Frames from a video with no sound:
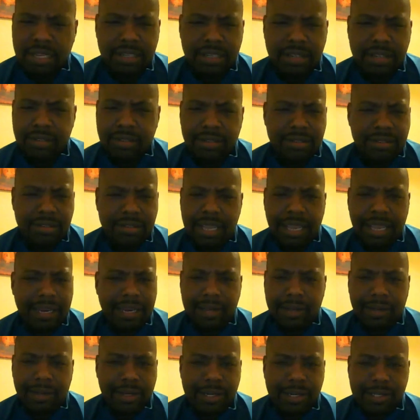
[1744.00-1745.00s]
But
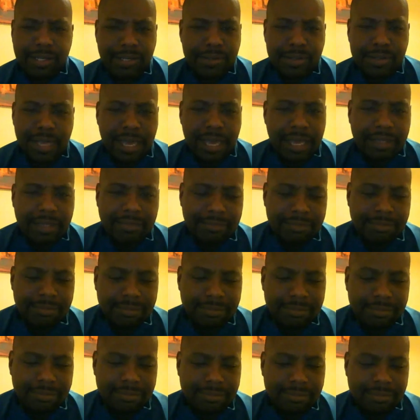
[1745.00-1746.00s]
they're not going to do that.
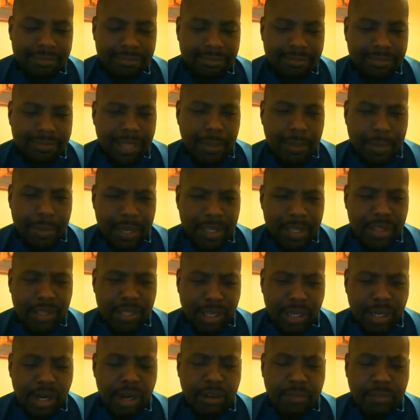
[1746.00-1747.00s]
I mean,
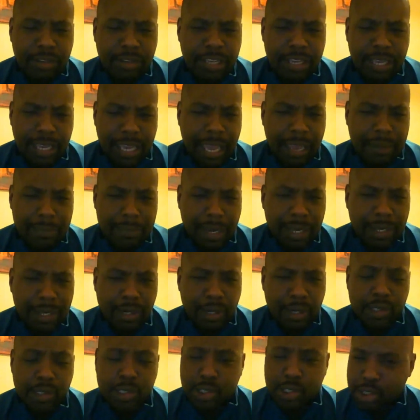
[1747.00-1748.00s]
the Golovkin camp are
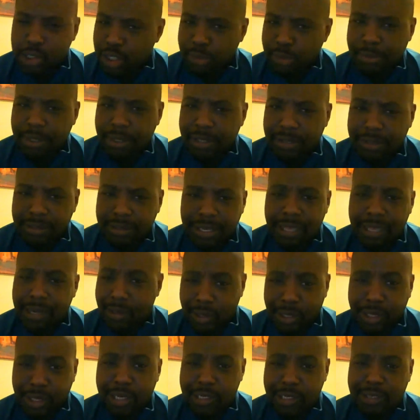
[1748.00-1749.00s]
not stupid. They're
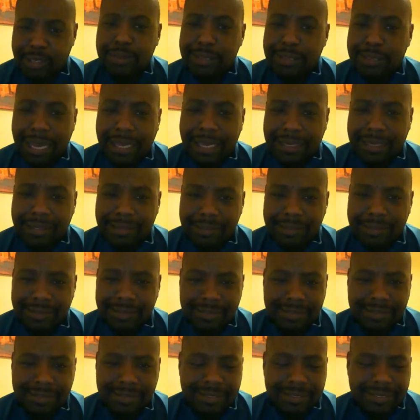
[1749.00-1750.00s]
not going to do that.
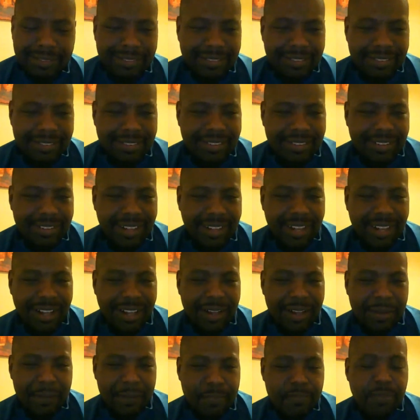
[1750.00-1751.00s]

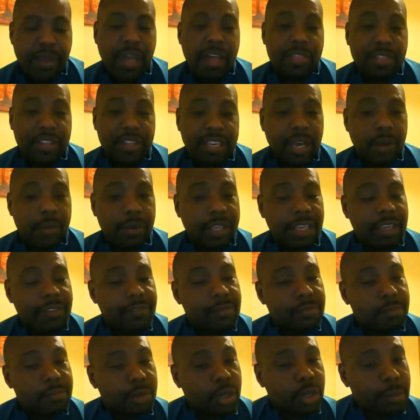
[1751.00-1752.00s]
I think that would have
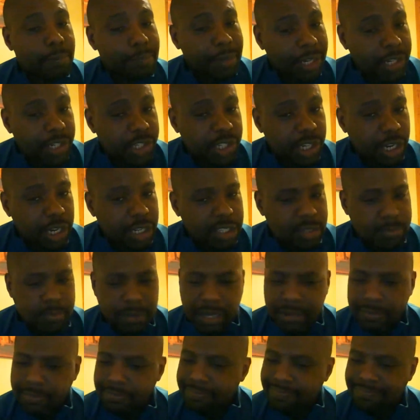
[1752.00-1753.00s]
given Brook a better chance,
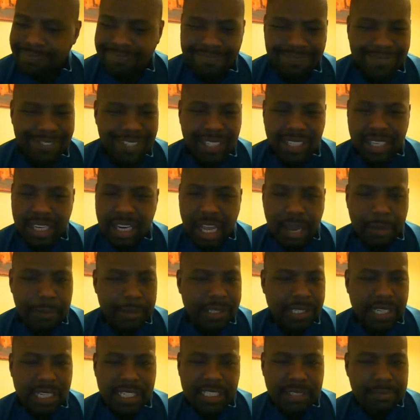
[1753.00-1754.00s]
but to
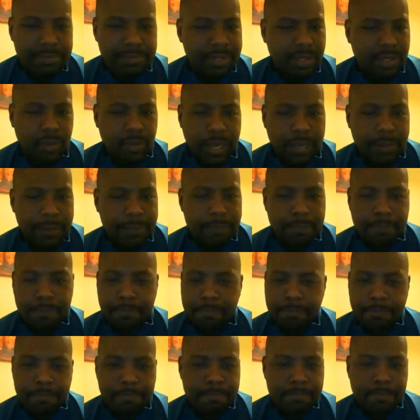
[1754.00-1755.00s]
acclimatise to middleweight
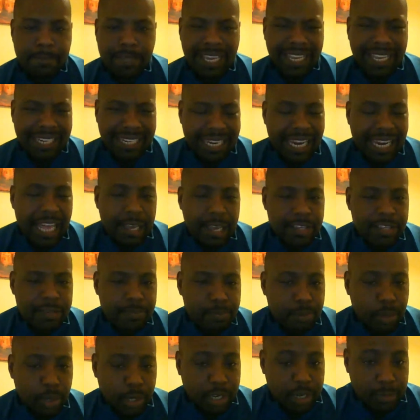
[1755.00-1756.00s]
and let his
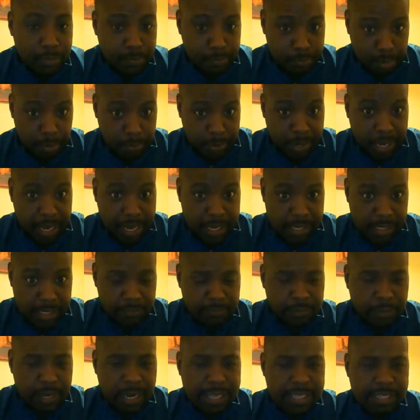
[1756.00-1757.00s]
body prepare to
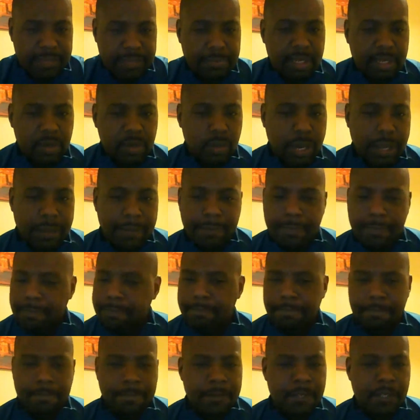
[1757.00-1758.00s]
fight as a middleweight.
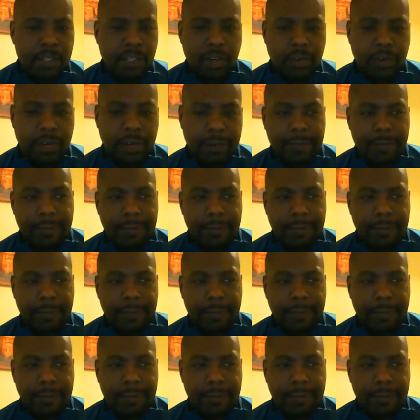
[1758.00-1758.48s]
Sorry.